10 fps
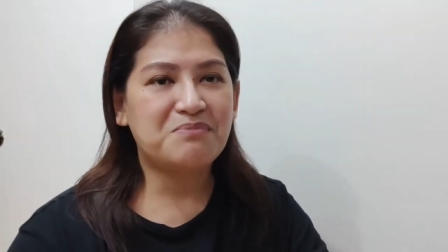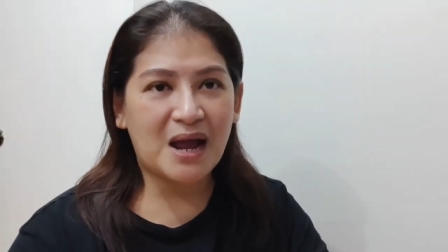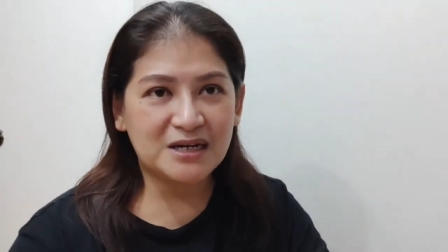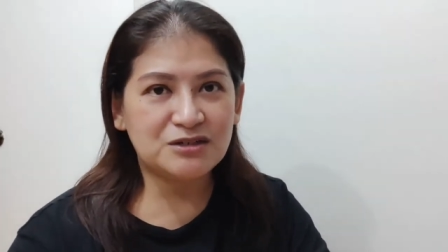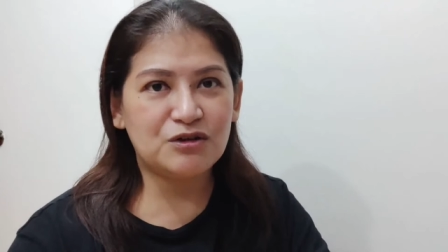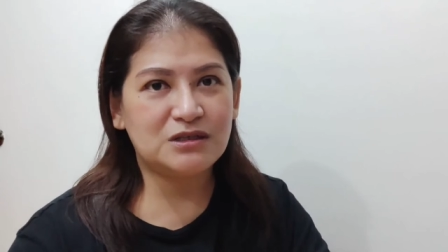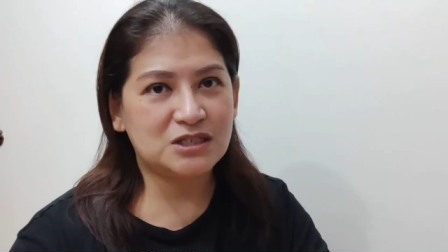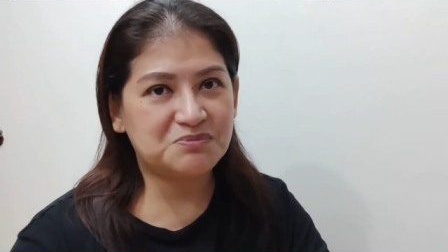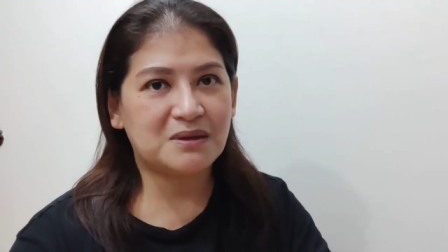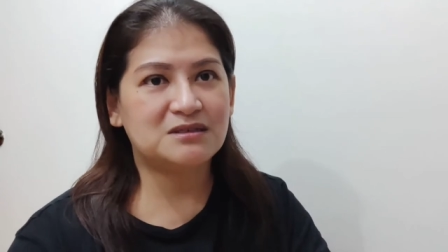
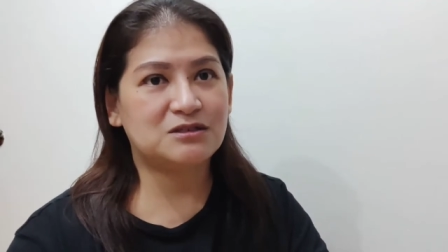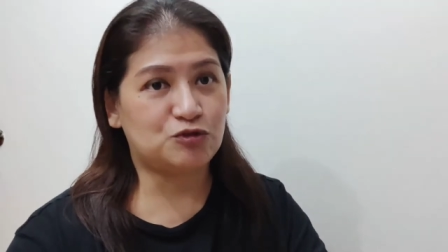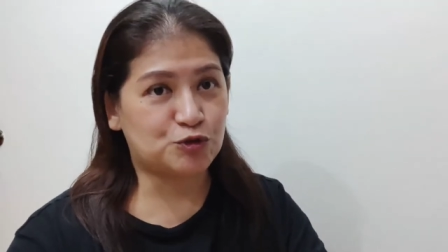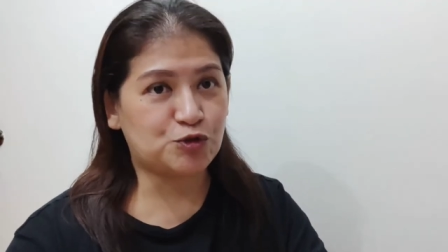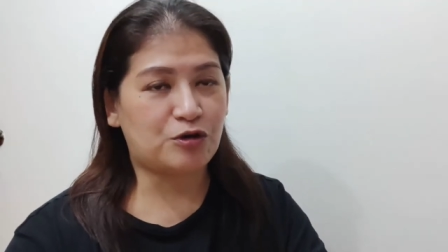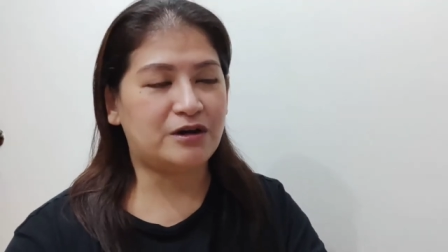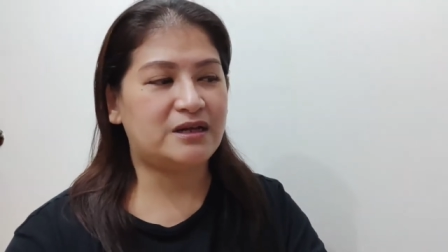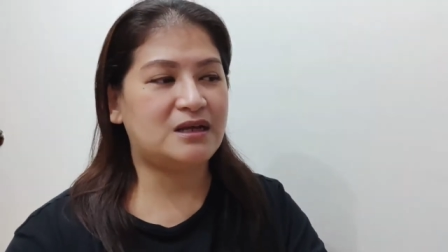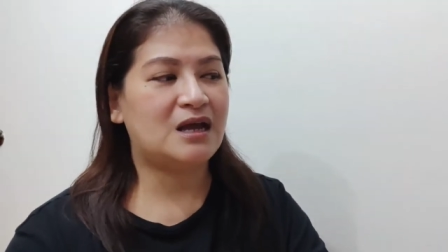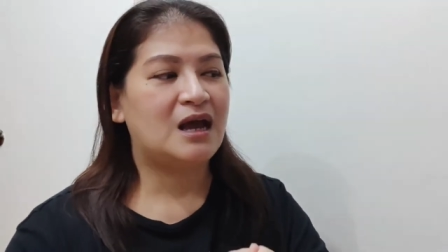paranoid is better than
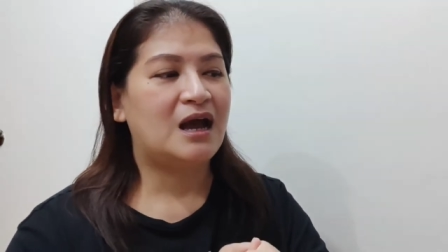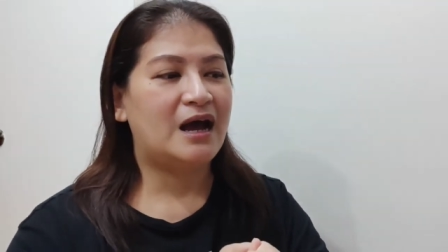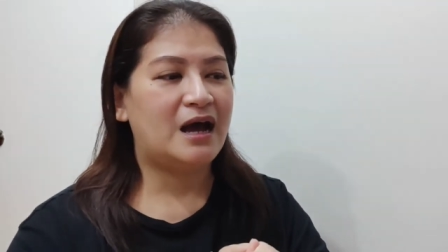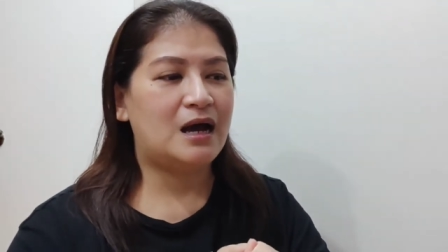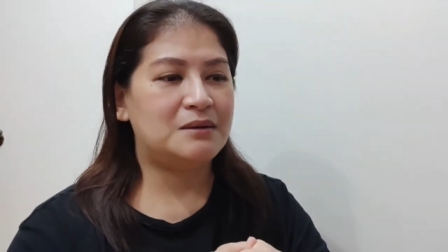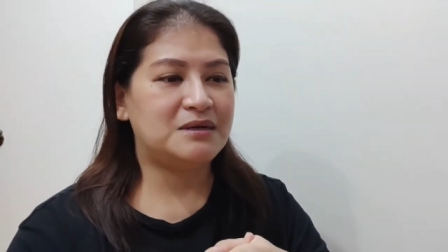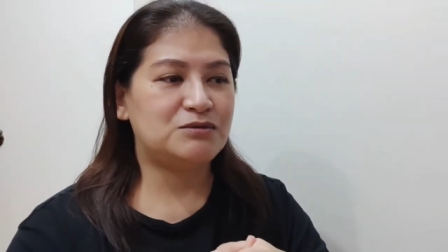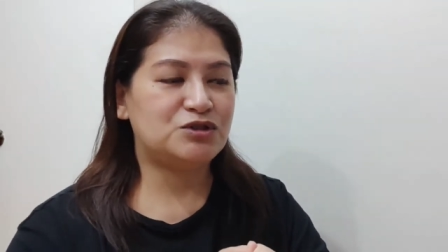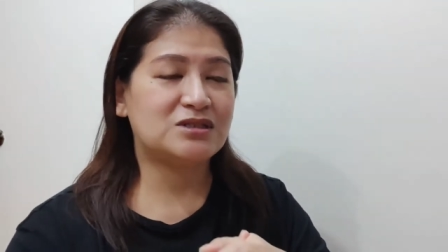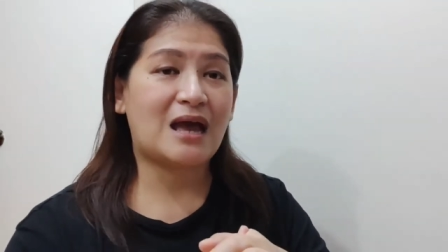sorry um,
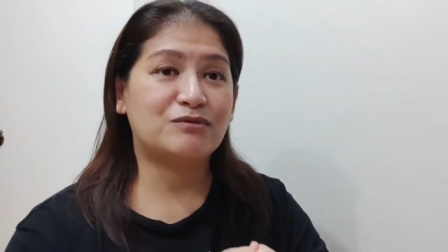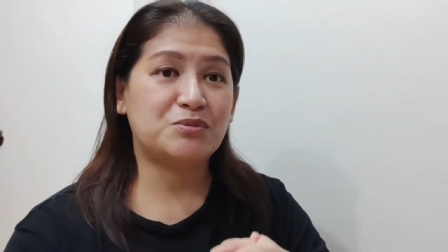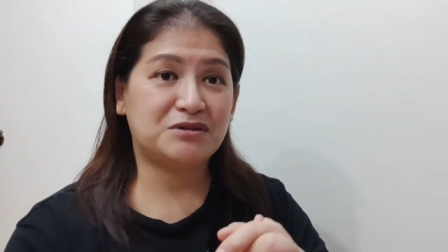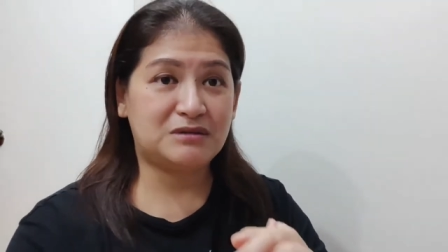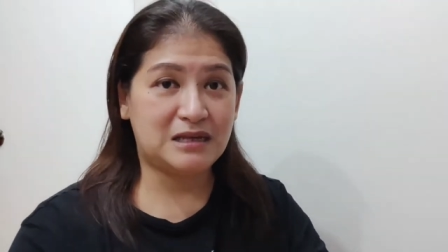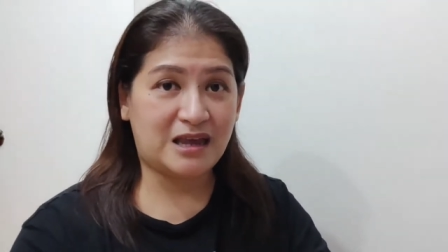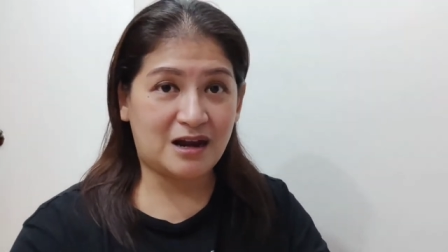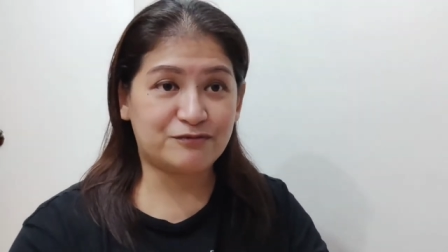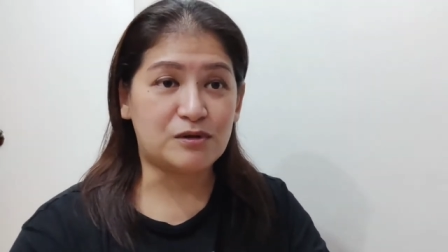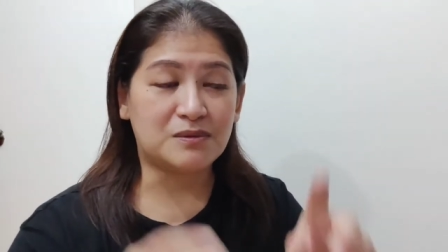and you just have to be really
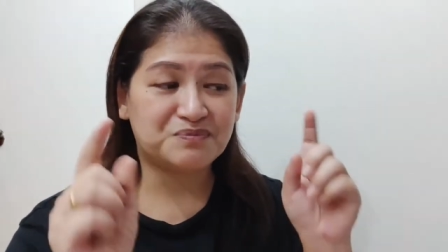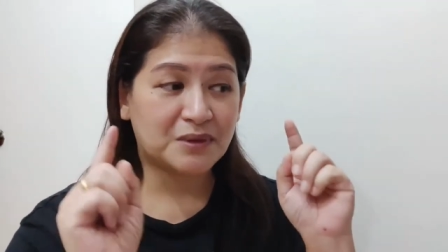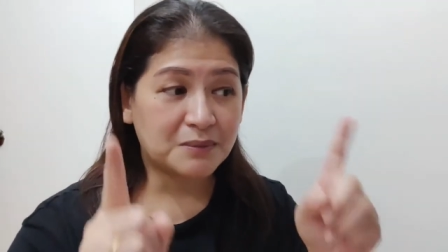careful.